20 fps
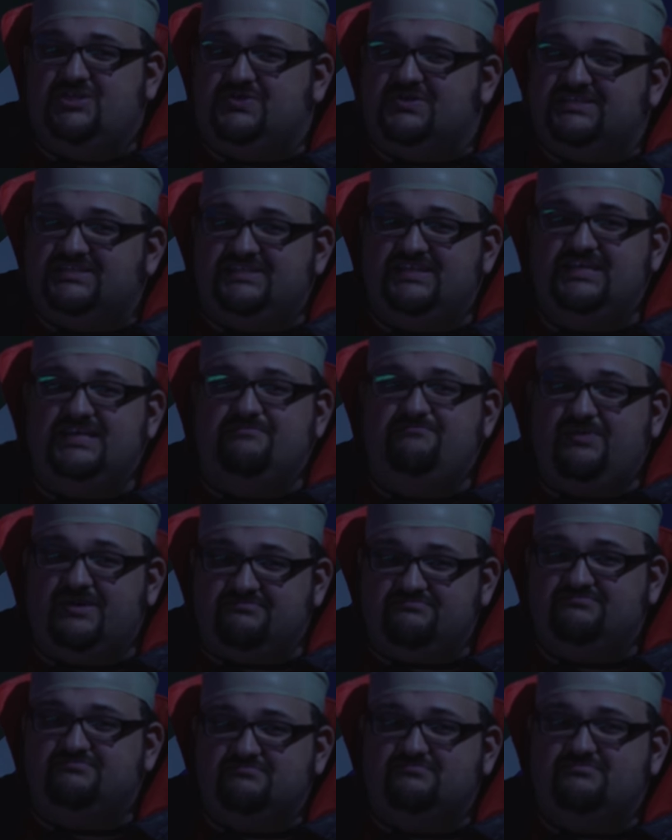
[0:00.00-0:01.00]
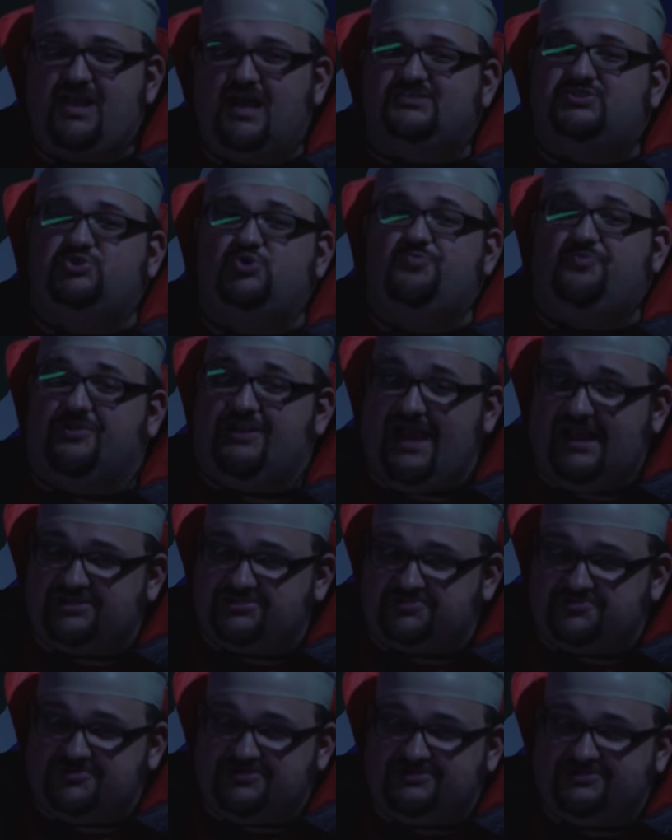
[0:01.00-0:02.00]
Grisly, but not
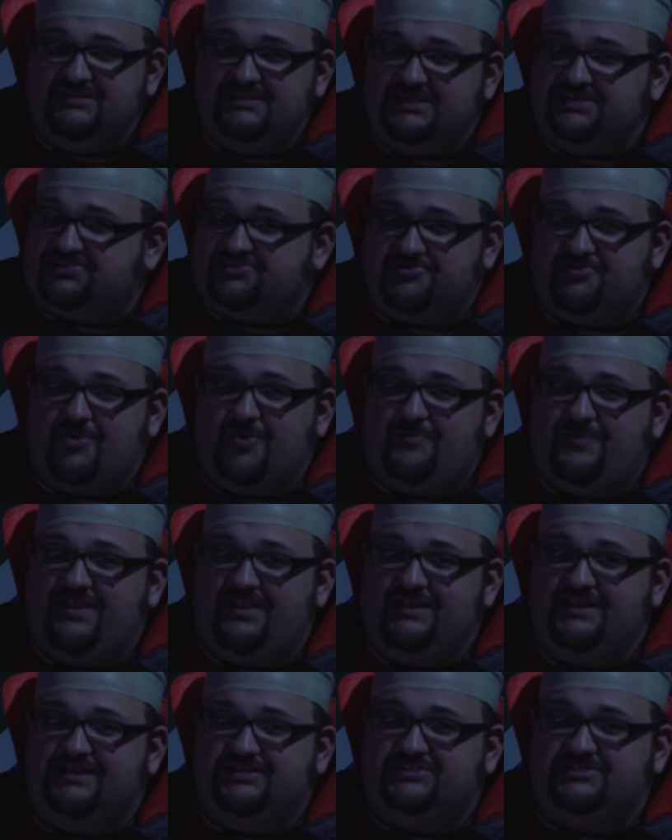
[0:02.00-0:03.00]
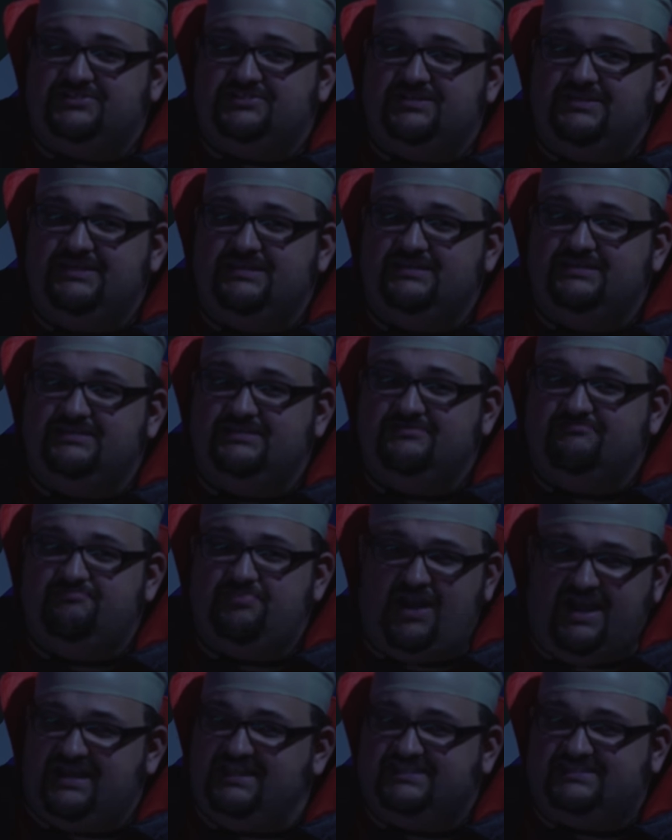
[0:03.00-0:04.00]
supernatural. Eastern European history.
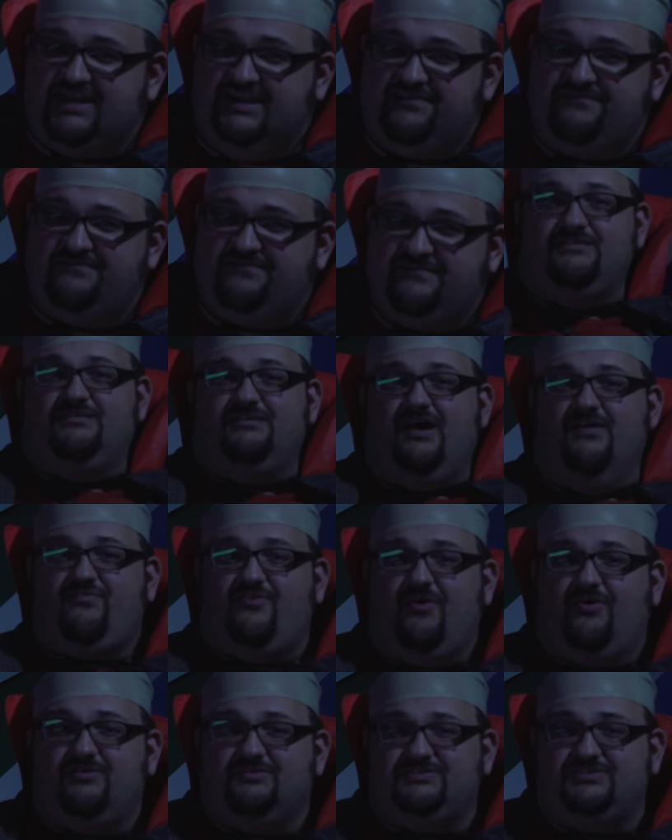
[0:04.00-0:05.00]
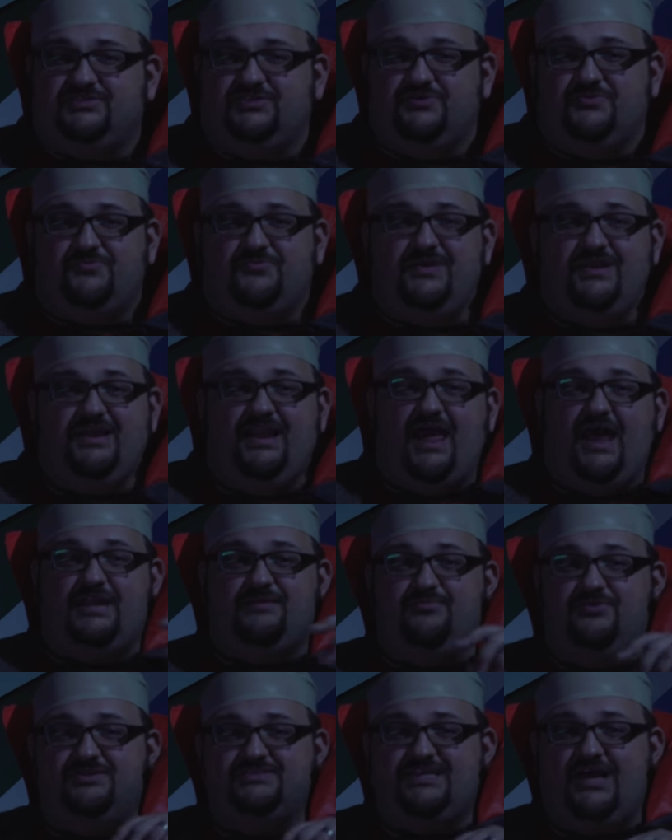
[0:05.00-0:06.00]
Bloody stuff. Of course, real
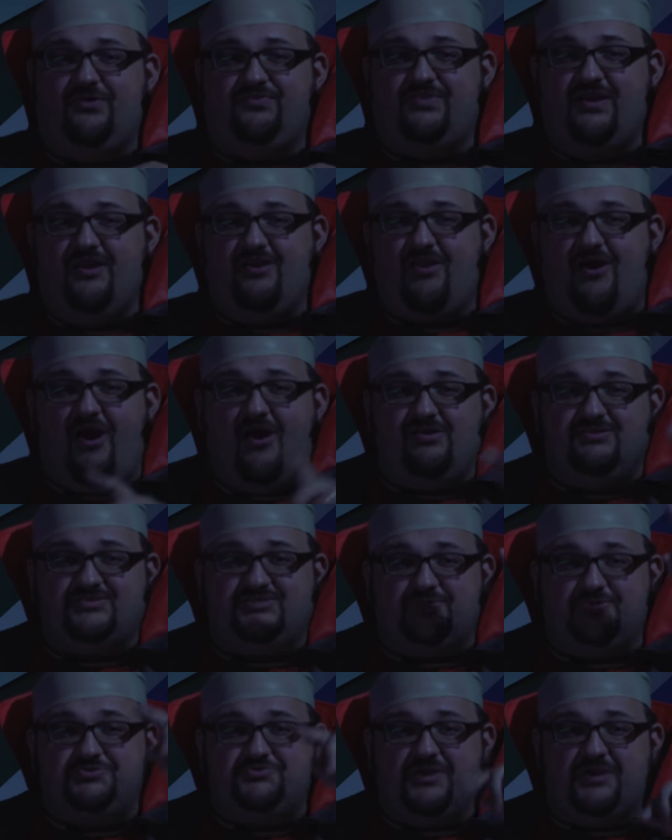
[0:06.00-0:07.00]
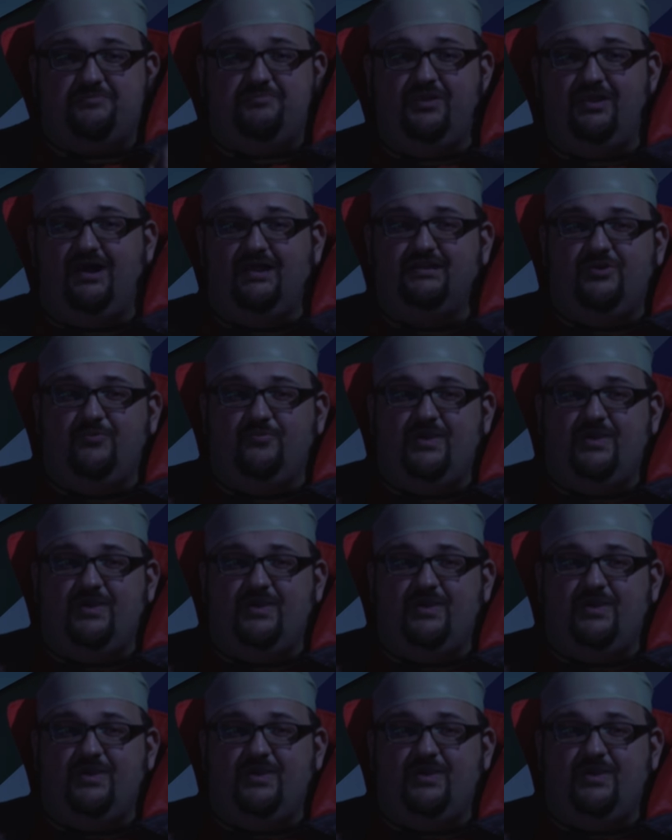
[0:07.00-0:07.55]
animals out there also drink blood.